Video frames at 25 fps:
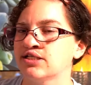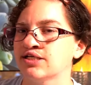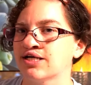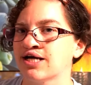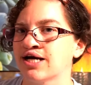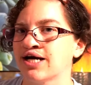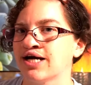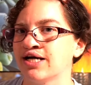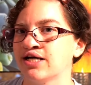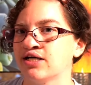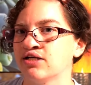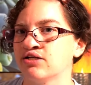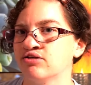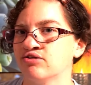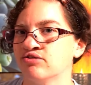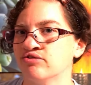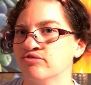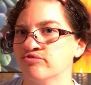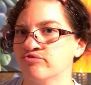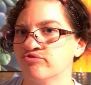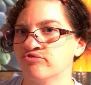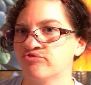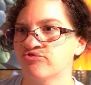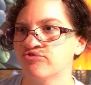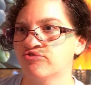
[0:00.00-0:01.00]
kind
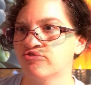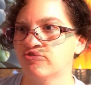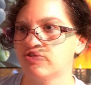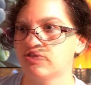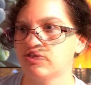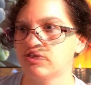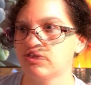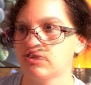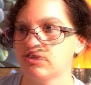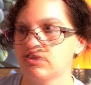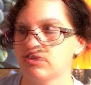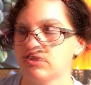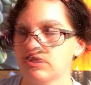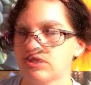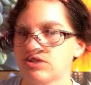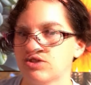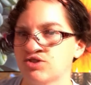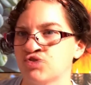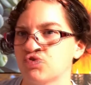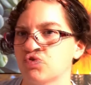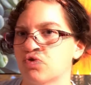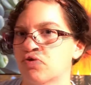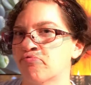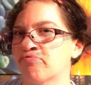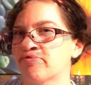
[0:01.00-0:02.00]
of
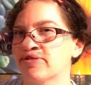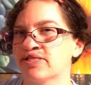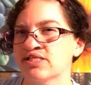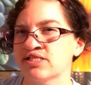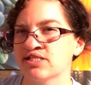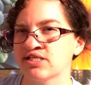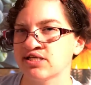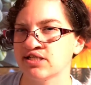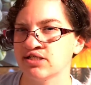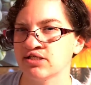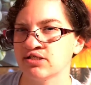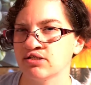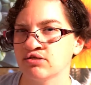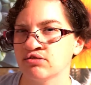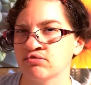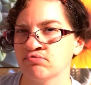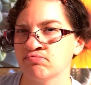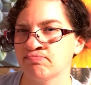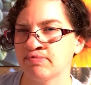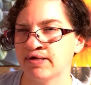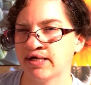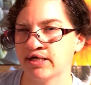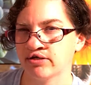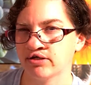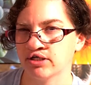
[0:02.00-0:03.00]
dormancy
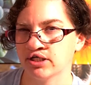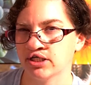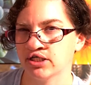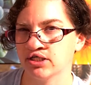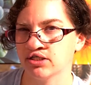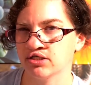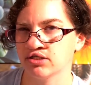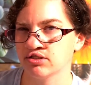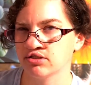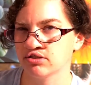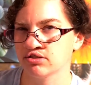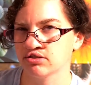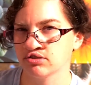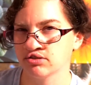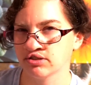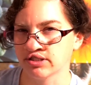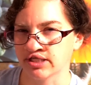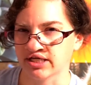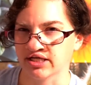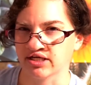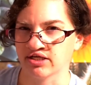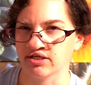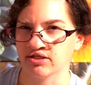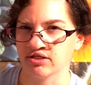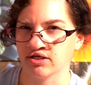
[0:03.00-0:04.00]
period,
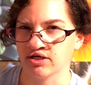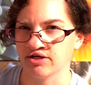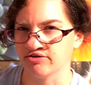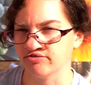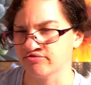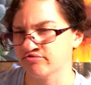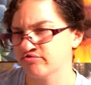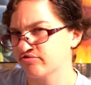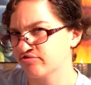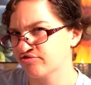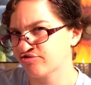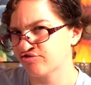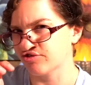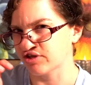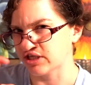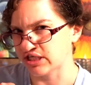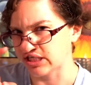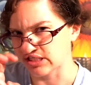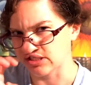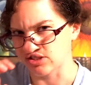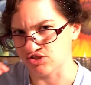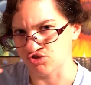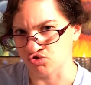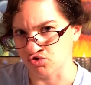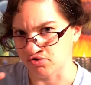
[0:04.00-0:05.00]
like a
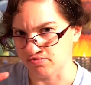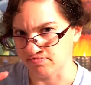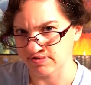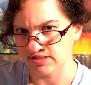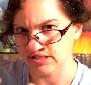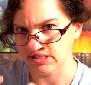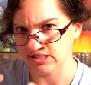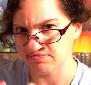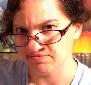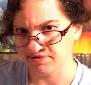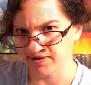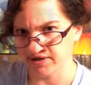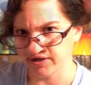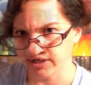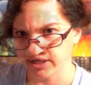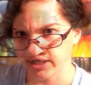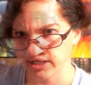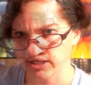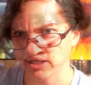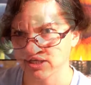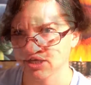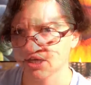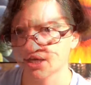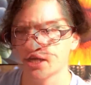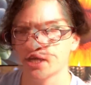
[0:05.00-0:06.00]
freeze dormancy period.
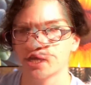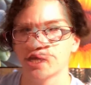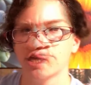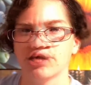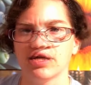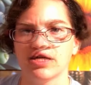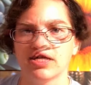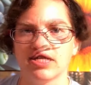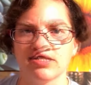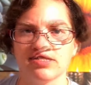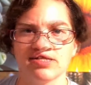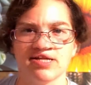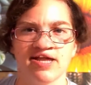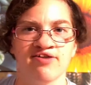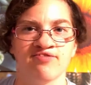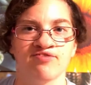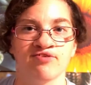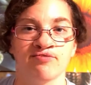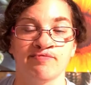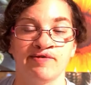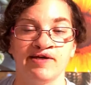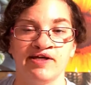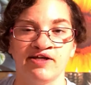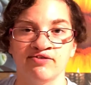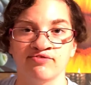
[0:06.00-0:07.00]
It doesn't have to
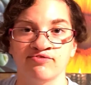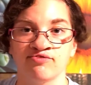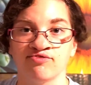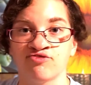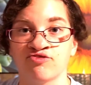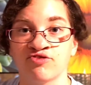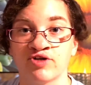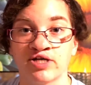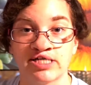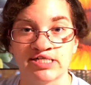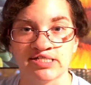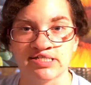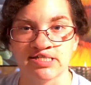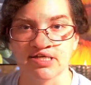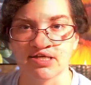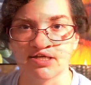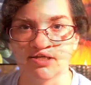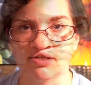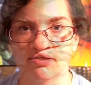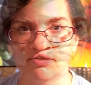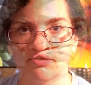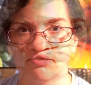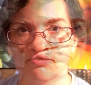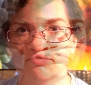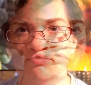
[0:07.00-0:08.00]
be
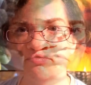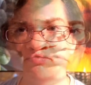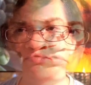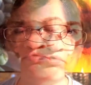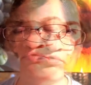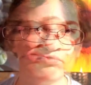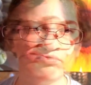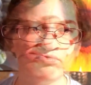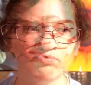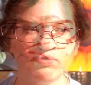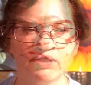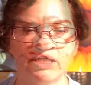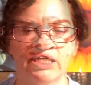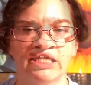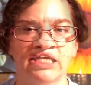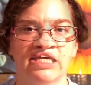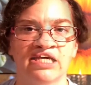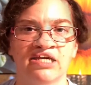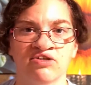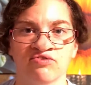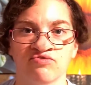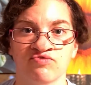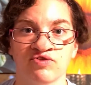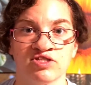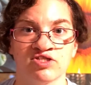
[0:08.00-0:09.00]
freezing, really.
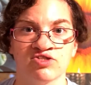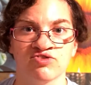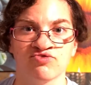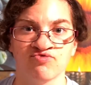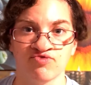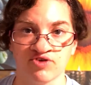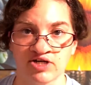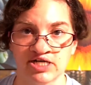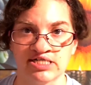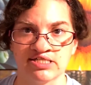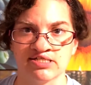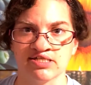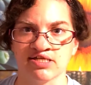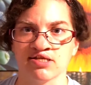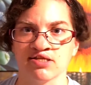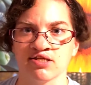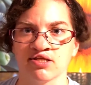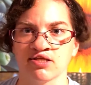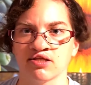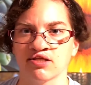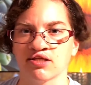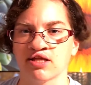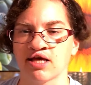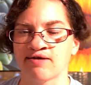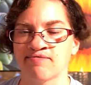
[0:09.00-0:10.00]
If it's freezing,
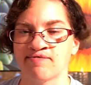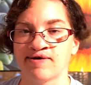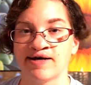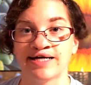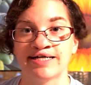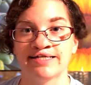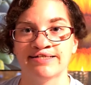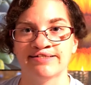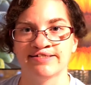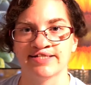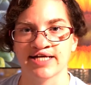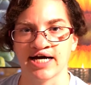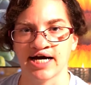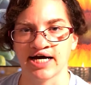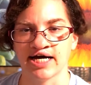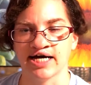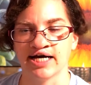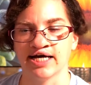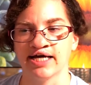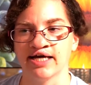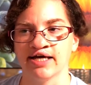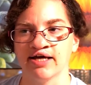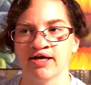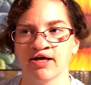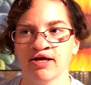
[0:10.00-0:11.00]
then they might
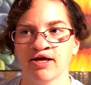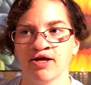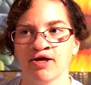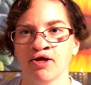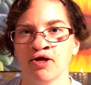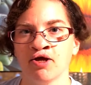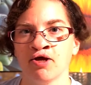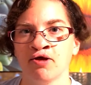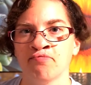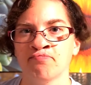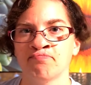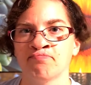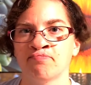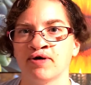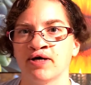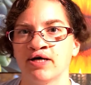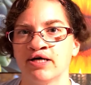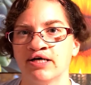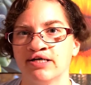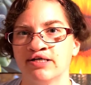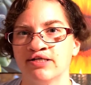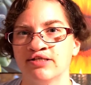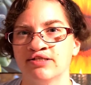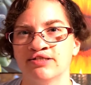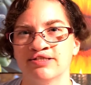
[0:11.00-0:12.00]
die.
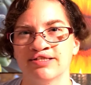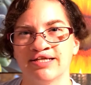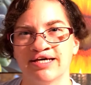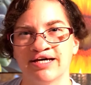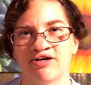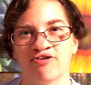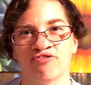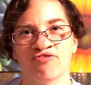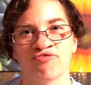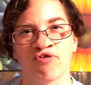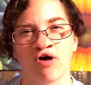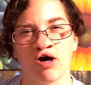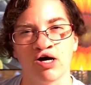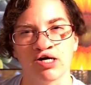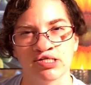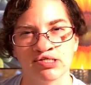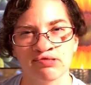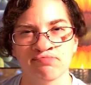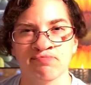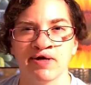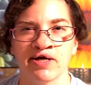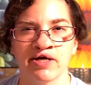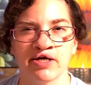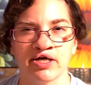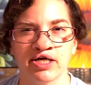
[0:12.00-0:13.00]
But like a frost
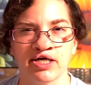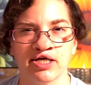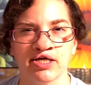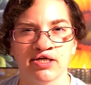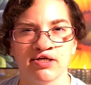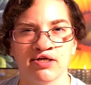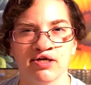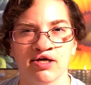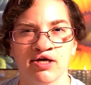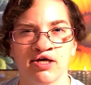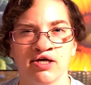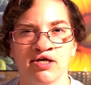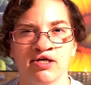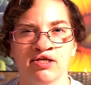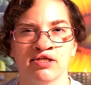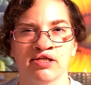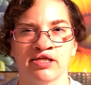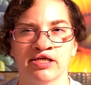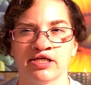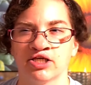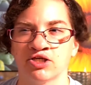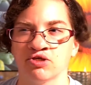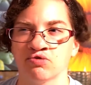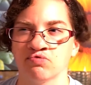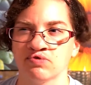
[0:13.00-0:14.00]
period,
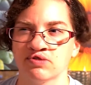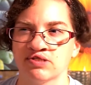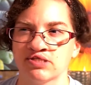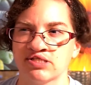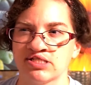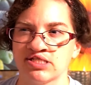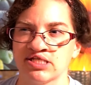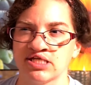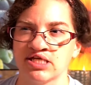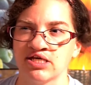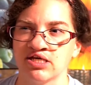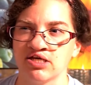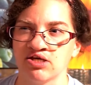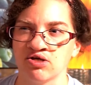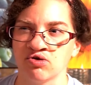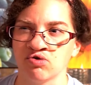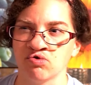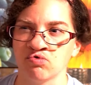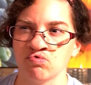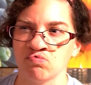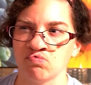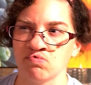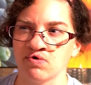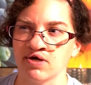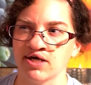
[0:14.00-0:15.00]
like you would see
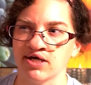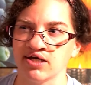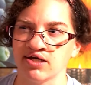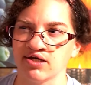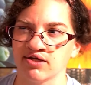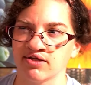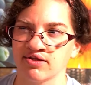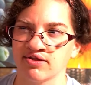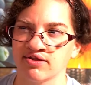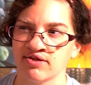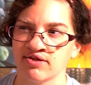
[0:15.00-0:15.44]
with